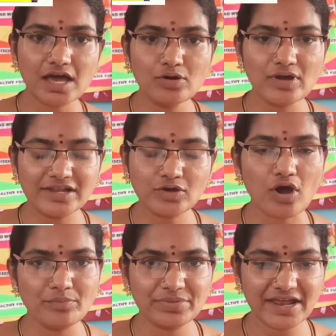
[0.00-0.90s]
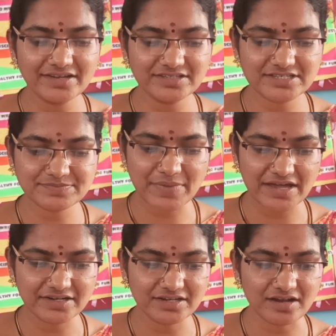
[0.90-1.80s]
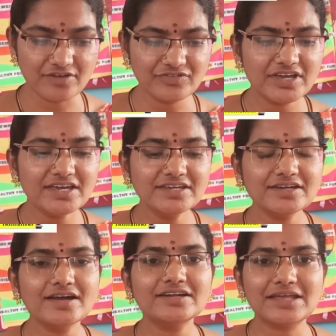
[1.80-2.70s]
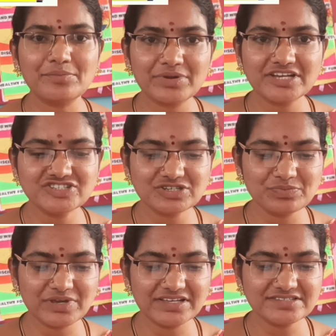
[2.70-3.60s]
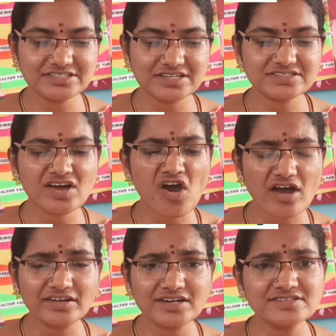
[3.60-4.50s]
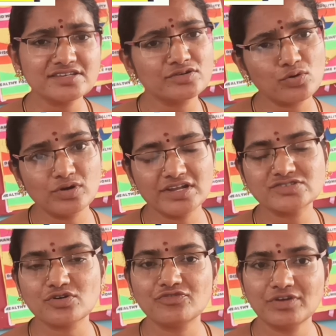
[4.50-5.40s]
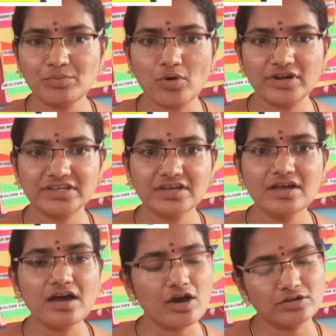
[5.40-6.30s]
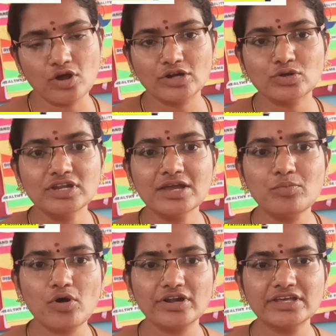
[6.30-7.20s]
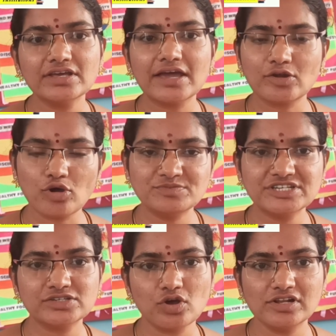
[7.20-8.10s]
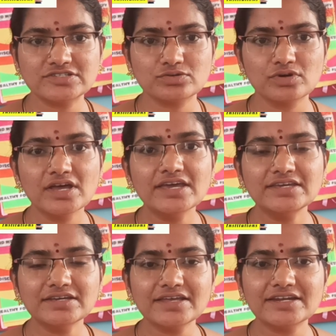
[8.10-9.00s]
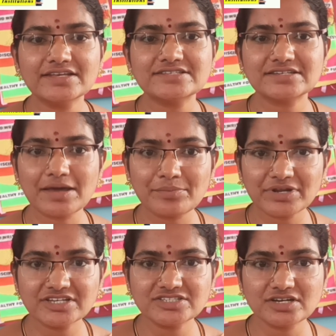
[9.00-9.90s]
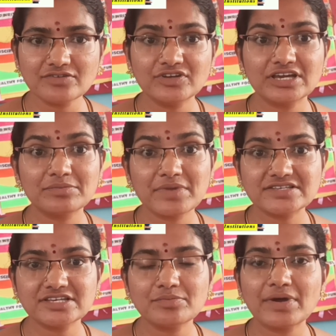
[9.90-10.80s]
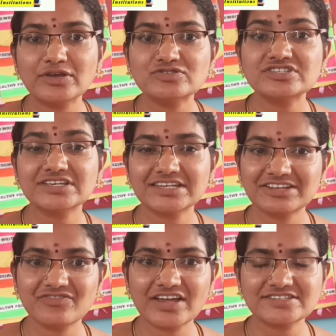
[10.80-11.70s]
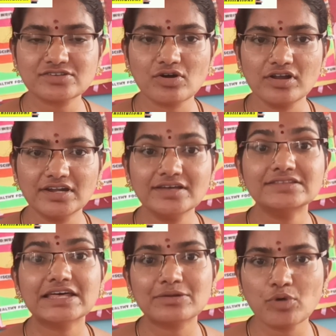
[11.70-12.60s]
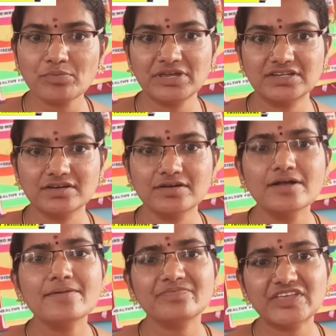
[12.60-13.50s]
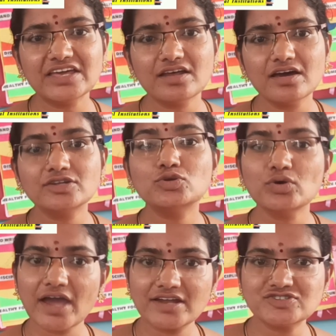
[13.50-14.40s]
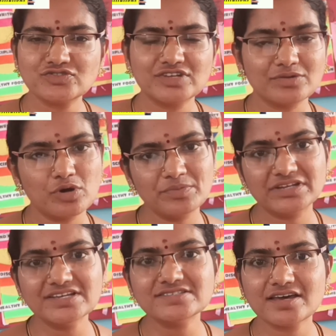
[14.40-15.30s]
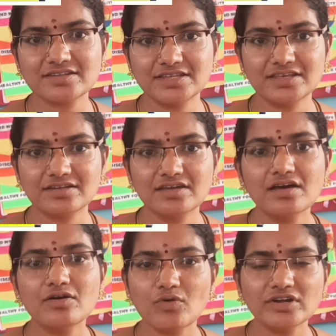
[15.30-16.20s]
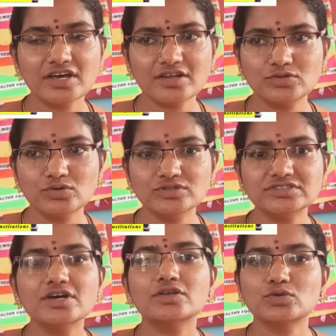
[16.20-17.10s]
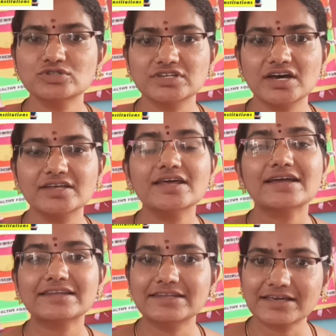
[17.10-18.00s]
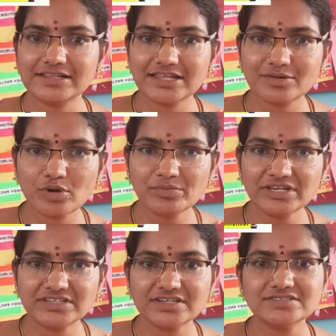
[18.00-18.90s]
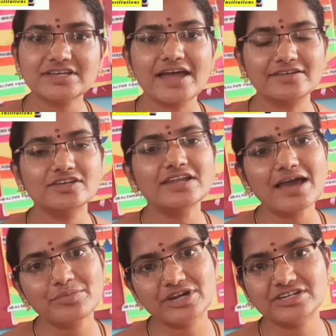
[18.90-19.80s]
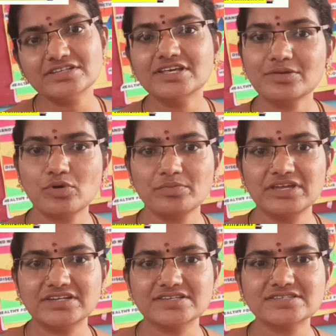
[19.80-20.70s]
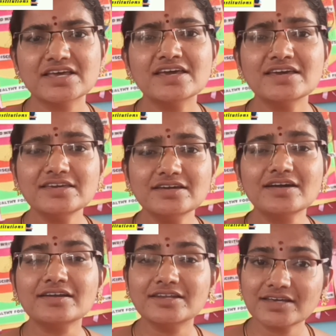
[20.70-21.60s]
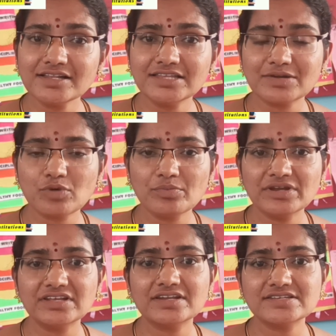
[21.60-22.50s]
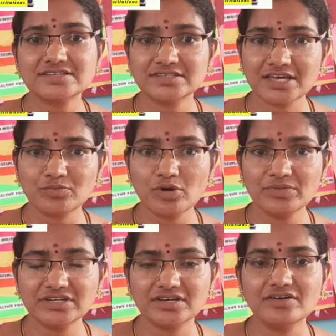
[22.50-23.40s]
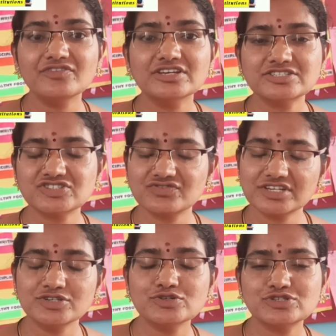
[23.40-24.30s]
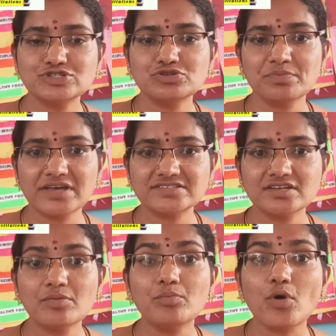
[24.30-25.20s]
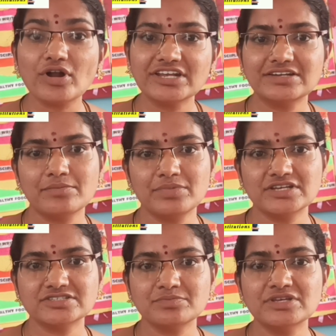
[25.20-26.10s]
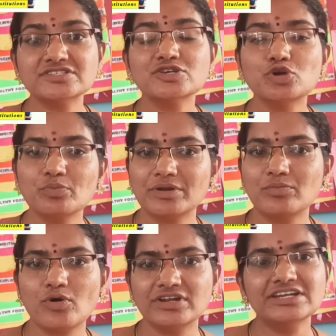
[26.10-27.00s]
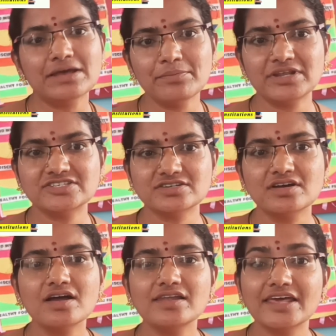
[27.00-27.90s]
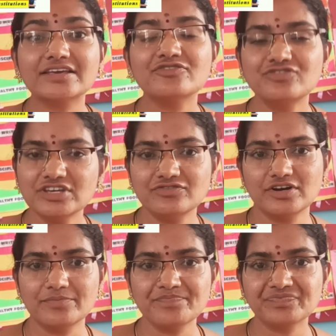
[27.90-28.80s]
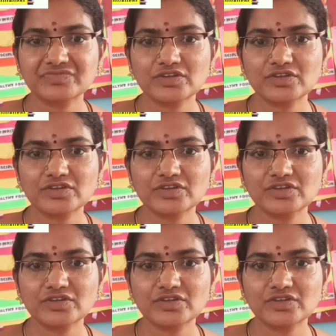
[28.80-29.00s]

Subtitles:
Now I'll comprehend this paragraph. Here temperature means it is the hotness and coldness of a body. Not only a body, an object also. Here it is a temperature we can measure by using a device called a thermometer. There are two kinds of thermometers are there. What are those? Those are clinical thermometers and the laboratory thermometers. Here clinical thermometer is a thermometer which is used to measure a body temperature, means a human body temperature, like a fever.